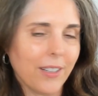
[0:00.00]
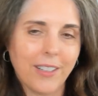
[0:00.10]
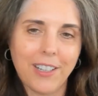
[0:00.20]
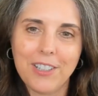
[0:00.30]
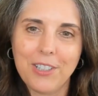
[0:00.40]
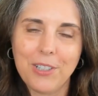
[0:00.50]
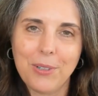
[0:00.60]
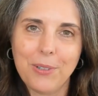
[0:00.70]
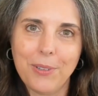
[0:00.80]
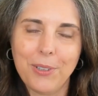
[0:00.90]
get
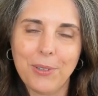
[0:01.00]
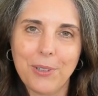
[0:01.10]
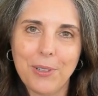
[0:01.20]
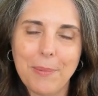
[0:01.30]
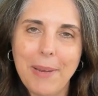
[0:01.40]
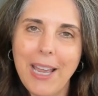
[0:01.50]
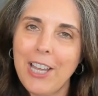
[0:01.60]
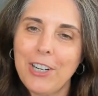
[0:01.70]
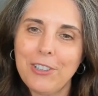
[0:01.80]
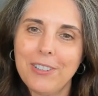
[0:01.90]
you your
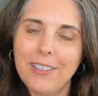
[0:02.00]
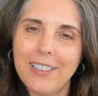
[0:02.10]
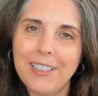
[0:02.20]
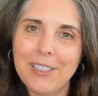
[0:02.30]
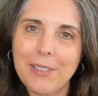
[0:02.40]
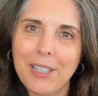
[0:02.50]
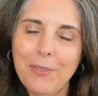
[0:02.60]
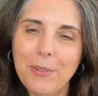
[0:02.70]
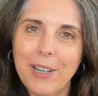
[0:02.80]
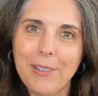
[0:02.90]
pattern
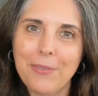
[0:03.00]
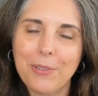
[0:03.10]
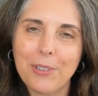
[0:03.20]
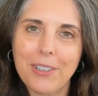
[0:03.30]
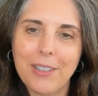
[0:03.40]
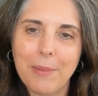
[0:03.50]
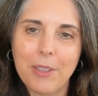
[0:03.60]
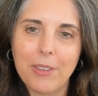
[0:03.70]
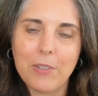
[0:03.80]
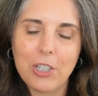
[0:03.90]
giveaway for the
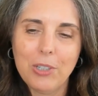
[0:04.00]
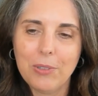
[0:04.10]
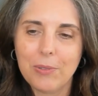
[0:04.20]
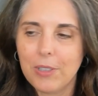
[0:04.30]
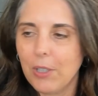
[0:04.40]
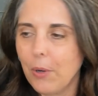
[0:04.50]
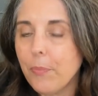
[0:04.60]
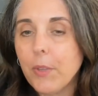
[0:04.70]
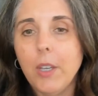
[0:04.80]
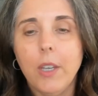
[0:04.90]
month of June. So
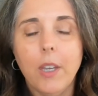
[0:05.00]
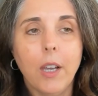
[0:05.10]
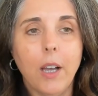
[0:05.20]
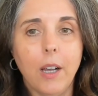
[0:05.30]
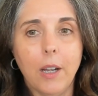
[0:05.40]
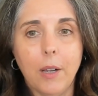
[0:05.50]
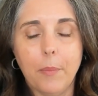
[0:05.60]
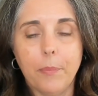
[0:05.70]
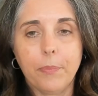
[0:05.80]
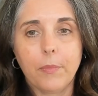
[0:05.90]

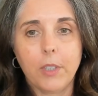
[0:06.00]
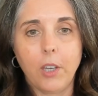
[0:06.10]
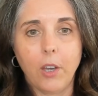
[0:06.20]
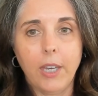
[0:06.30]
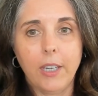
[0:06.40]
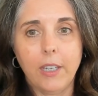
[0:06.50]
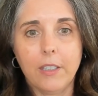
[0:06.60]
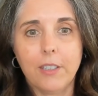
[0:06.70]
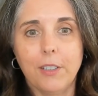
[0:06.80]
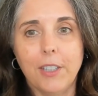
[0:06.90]
y'all hang in
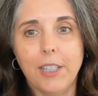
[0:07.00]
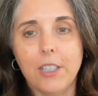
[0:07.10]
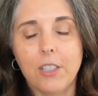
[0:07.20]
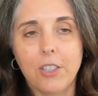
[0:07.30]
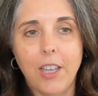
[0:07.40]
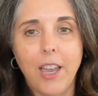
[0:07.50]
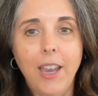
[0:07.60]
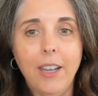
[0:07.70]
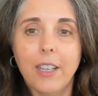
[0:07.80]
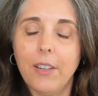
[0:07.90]
till the end of July.
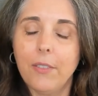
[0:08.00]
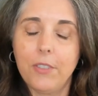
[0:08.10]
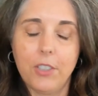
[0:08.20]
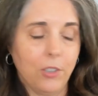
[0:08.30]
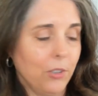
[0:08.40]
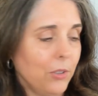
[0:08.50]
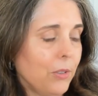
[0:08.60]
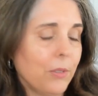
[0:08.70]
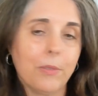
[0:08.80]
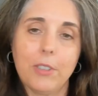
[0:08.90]
I'd love
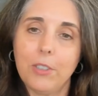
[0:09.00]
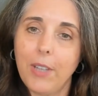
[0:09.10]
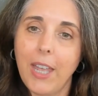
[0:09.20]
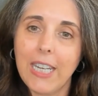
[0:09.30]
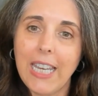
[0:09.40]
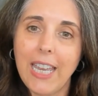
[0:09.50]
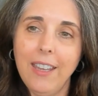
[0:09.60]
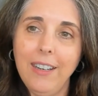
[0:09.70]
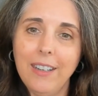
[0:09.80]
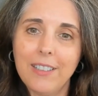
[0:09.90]
to do that
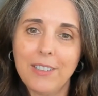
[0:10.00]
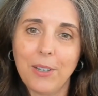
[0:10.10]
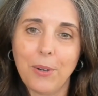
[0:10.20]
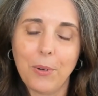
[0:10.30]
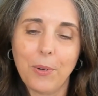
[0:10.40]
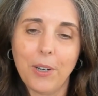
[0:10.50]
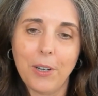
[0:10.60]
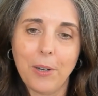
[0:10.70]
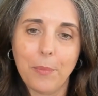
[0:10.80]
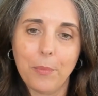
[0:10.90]
again. So
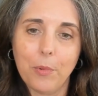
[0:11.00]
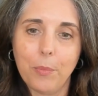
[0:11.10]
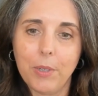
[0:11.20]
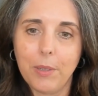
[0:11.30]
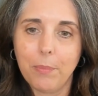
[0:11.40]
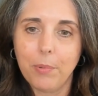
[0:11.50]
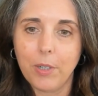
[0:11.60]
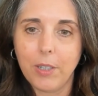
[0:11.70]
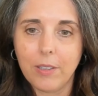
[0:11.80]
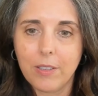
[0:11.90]
we'll be
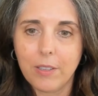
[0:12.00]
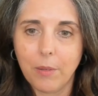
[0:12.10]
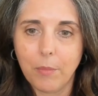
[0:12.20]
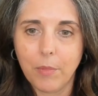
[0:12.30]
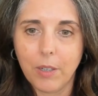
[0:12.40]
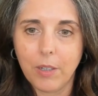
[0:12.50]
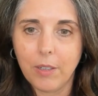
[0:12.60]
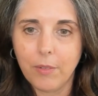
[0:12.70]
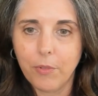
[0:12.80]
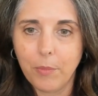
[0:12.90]
putting some
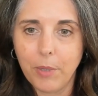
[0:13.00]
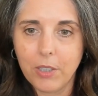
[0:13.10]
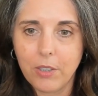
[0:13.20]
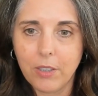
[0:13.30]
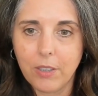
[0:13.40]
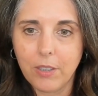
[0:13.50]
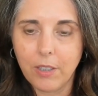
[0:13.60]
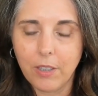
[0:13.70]
information